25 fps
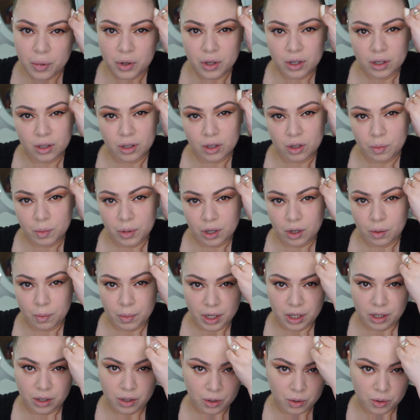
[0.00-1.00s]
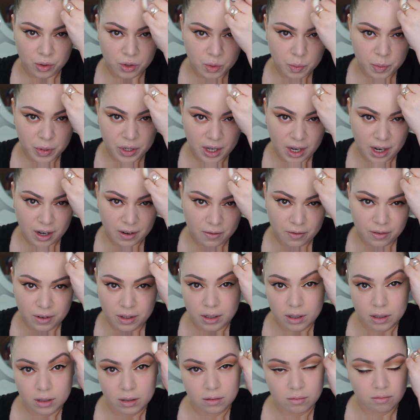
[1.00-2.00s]
Put a little bit on my nose, but I
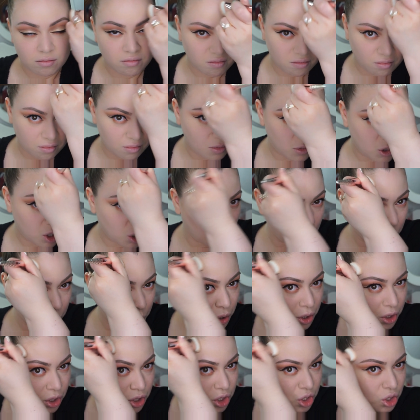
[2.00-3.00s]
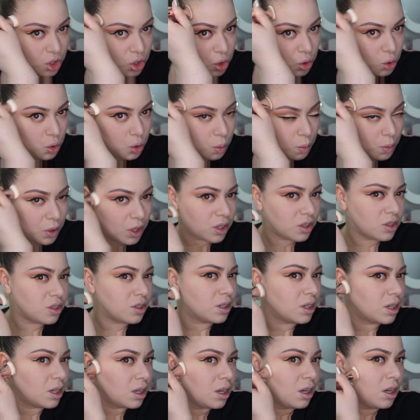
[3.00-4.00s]
really don't put too
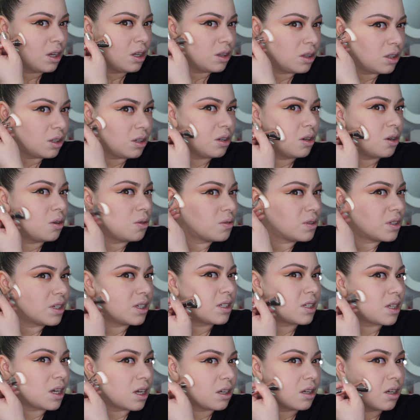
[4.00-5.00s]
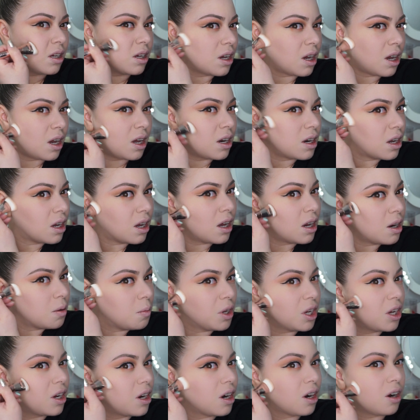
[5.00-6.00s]
much. Nose is like, it kind of got
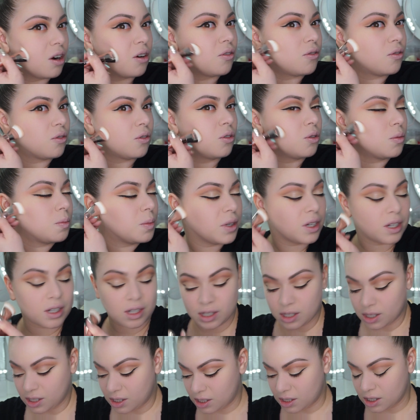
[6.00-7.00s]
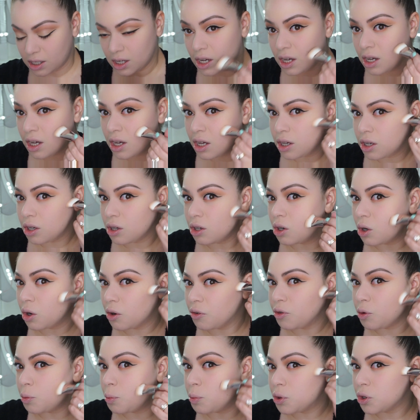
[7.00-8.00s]
to be careful because, you
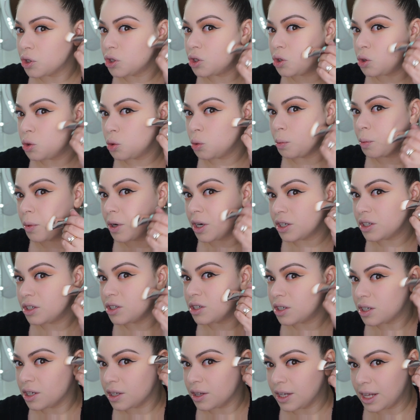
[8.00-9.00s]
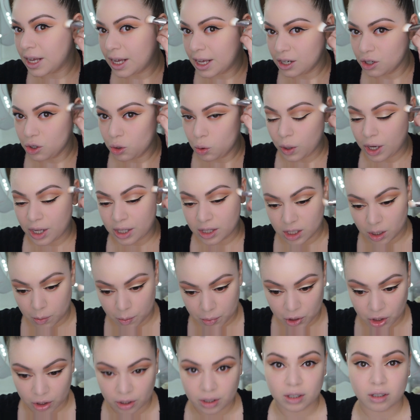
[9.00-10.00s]
know, if you put too much, then you end
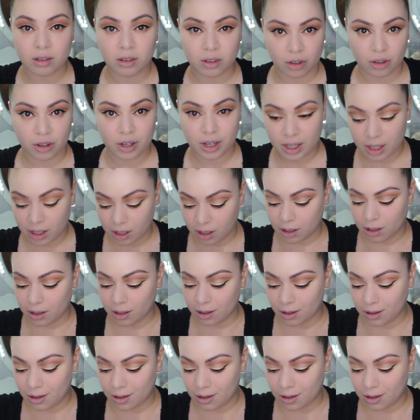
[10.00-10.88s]
up looking dirty.